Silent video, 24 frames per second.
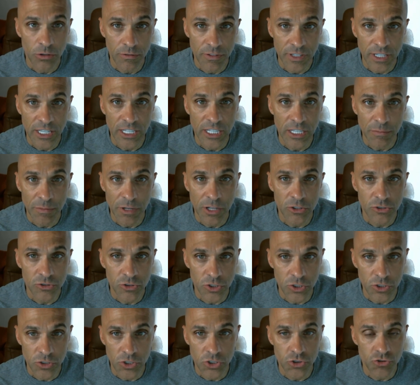via email so
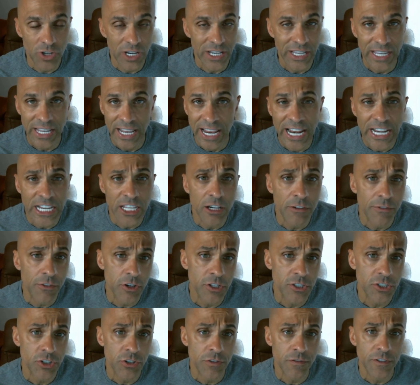you could try any of our
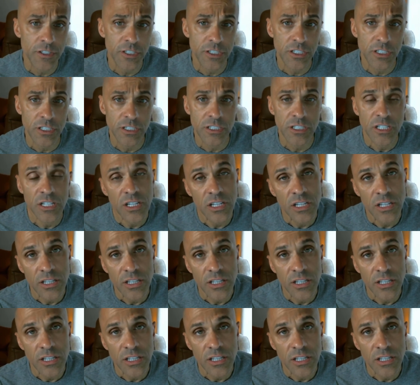services,